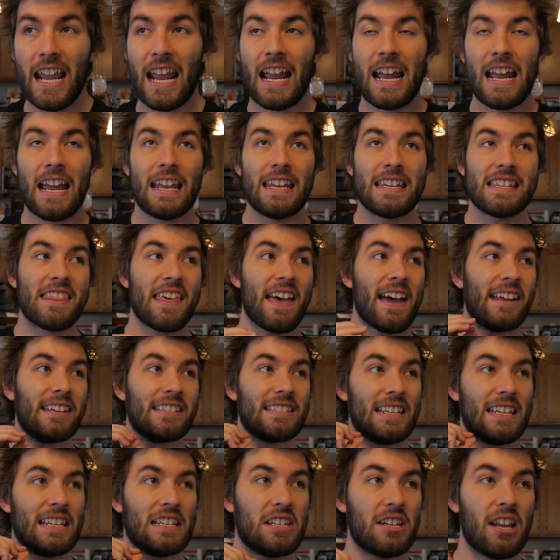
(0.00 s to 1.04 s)
And
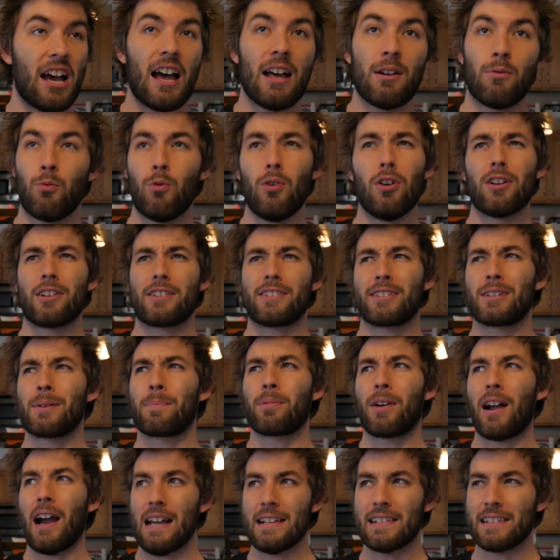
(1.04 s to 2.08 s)
that did not work,
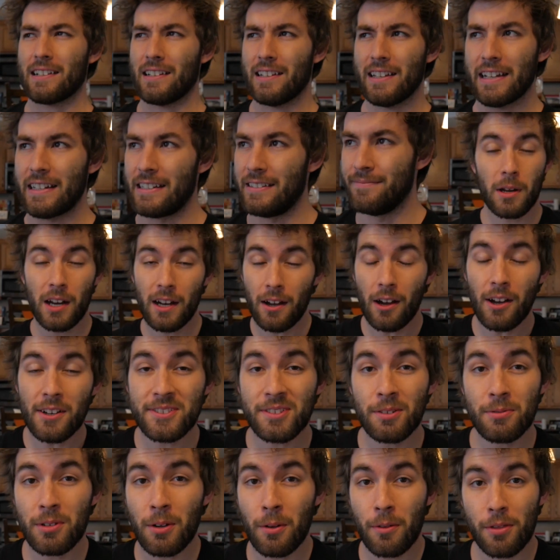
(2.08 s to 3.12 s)
surprisingly. But I
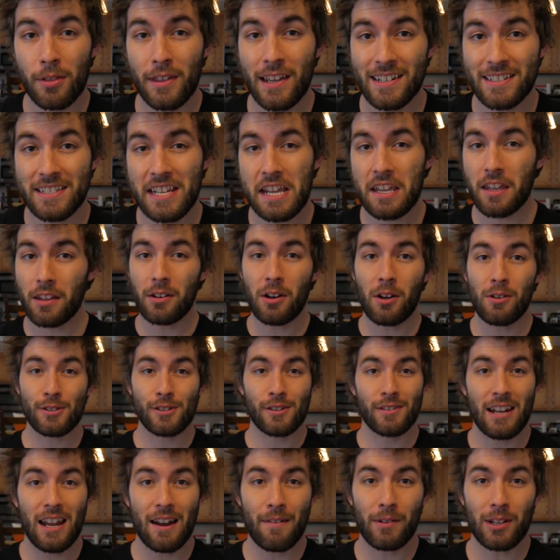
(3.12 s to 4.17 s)
also don't think taking notes
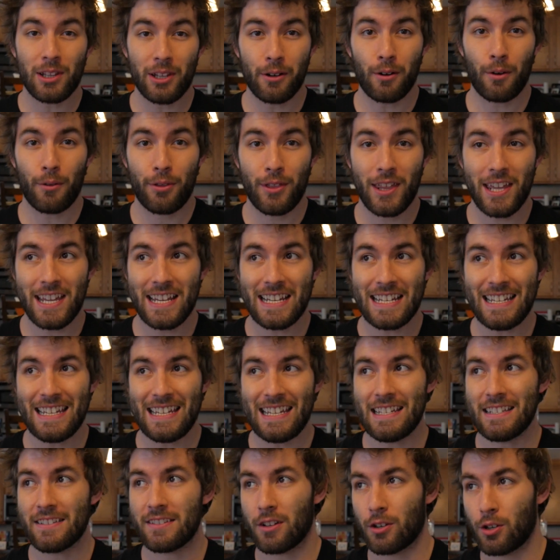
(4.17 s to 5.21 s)
on every little thing
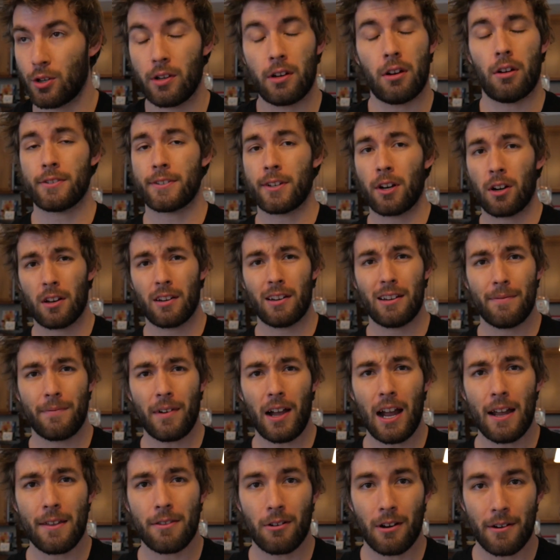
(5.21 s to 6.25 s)
is a good alternative
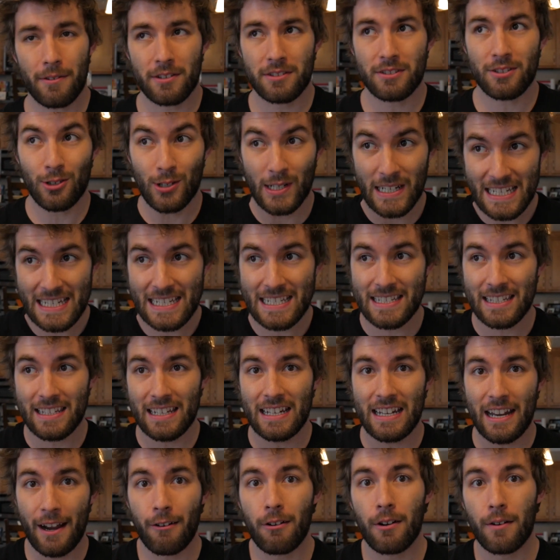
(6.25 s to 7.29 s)
either. I think there is
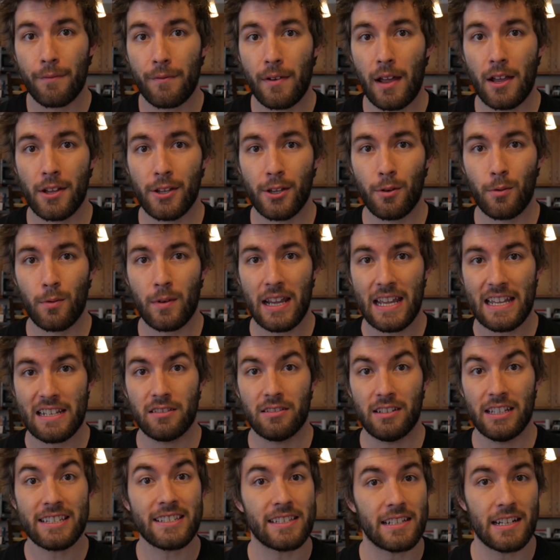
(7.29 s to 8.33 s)
inherent value
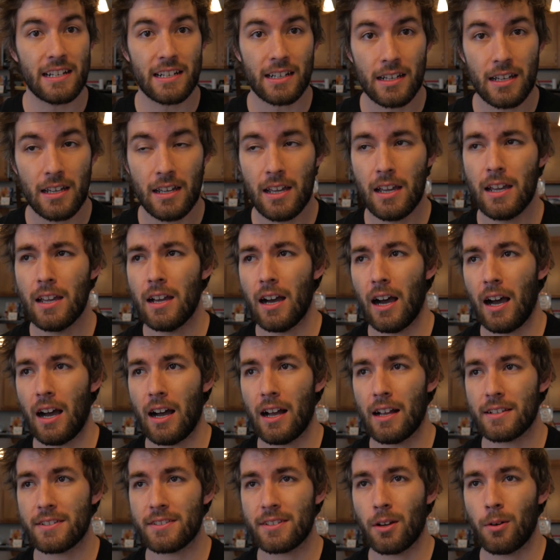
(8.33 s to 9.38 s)
in listening.
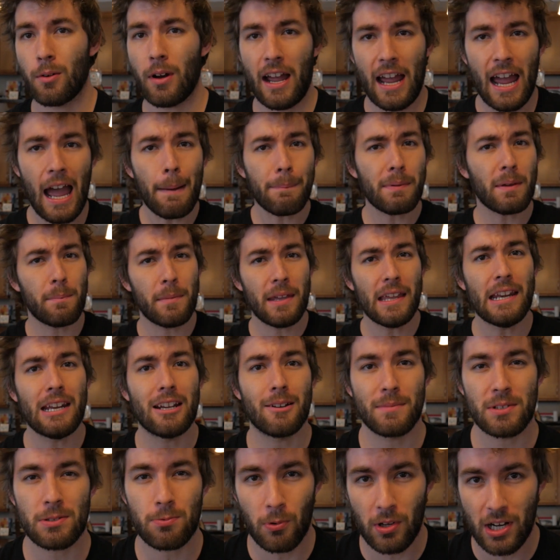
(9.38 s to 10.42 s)
So a happy
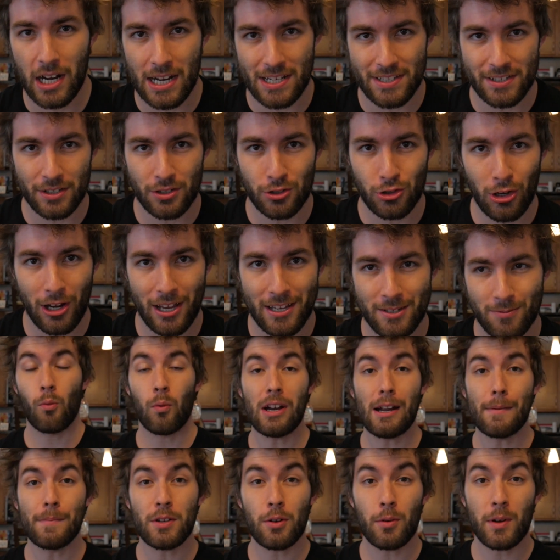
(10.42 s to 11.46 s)
medium is what I suggest.
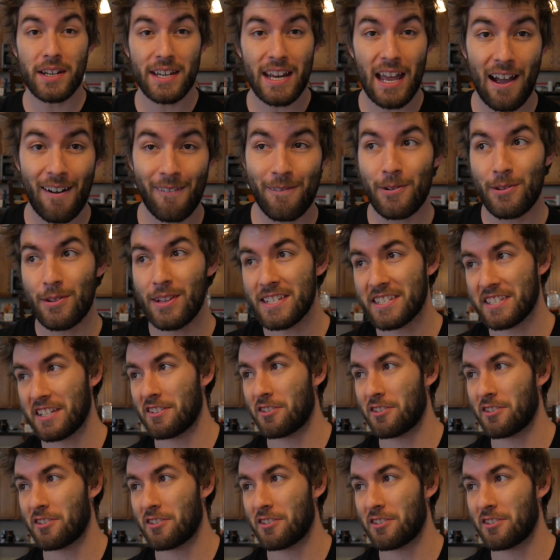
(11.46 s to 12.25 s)
What I'm doing now for this